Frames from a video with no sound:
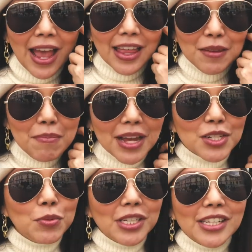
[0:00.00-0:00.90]
And the
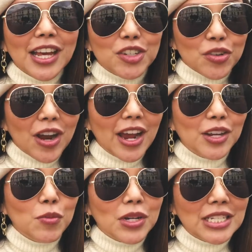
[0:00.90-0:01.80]
best one that I
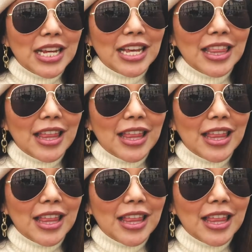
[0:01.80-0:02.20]
tried was in